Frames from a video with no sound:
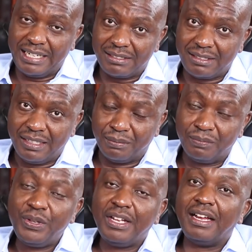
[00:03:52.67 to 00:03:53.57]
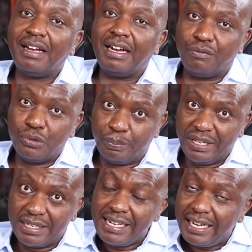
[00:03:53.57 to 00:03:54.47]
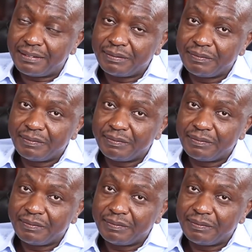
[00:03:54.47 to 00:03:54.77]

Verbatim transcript: ask them, Have you been there?